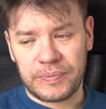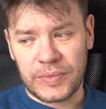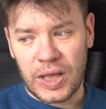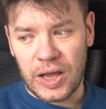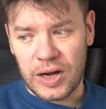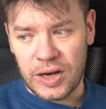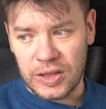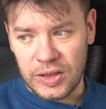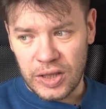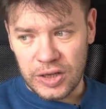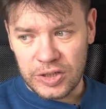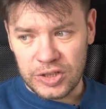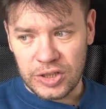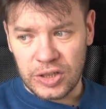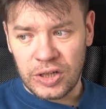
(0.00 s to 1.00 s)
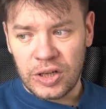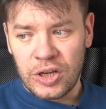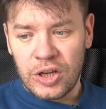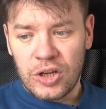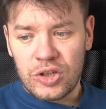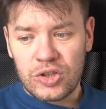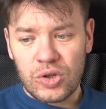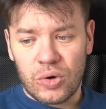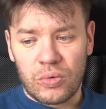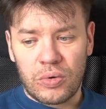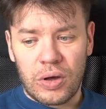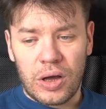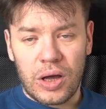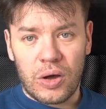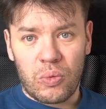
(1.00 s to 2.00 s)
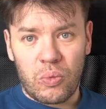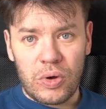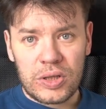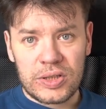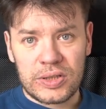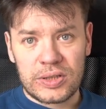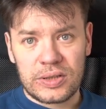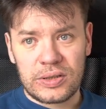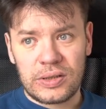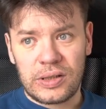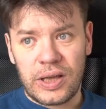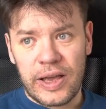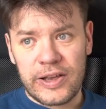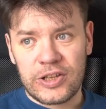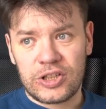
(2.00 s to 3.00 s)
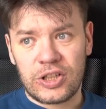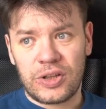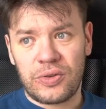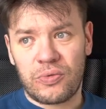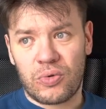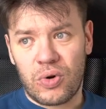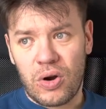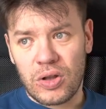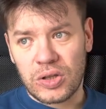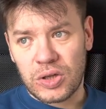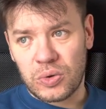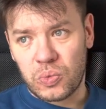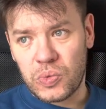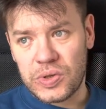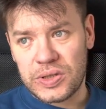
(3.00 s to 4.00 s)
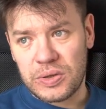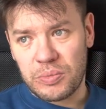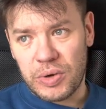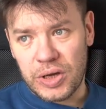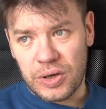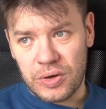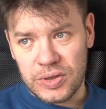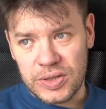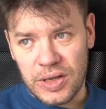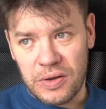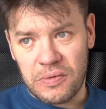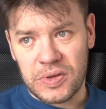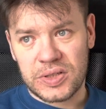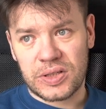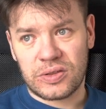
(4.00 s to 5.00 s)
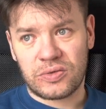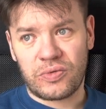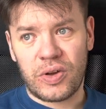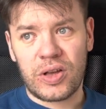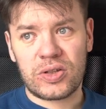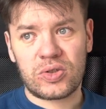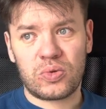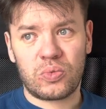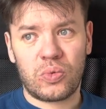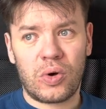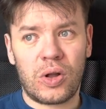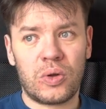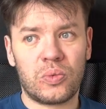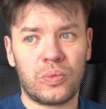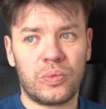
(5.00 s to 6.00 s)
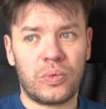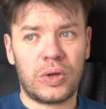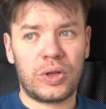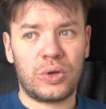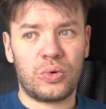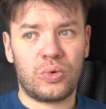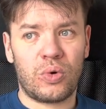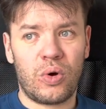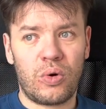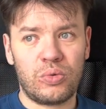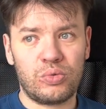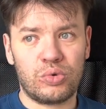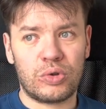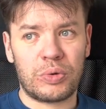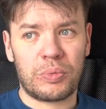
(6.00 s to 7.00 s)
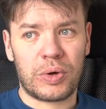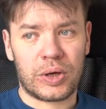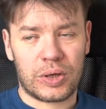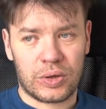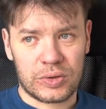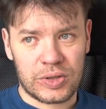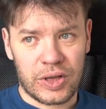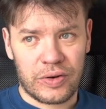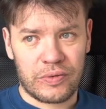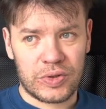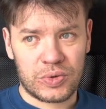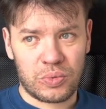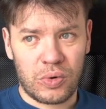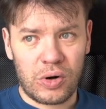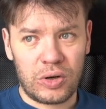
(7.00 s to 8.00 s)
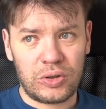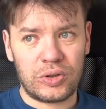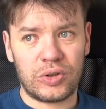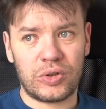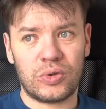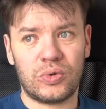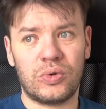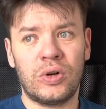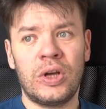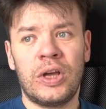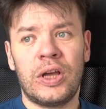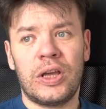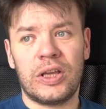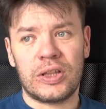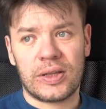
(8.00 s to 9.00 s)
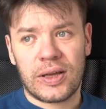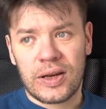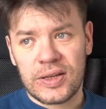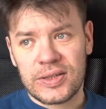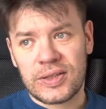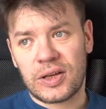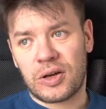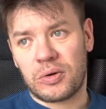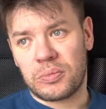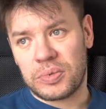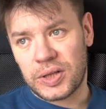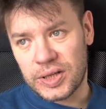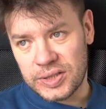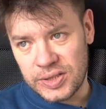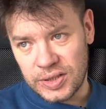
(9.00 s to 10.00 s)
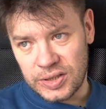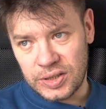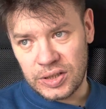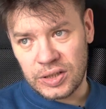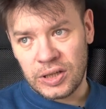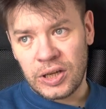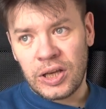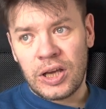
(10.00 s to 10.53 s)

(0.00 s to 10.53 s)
architecture. So what's actually wrong with the microservices? First of all, when you go to the microservice world, you increase the complexity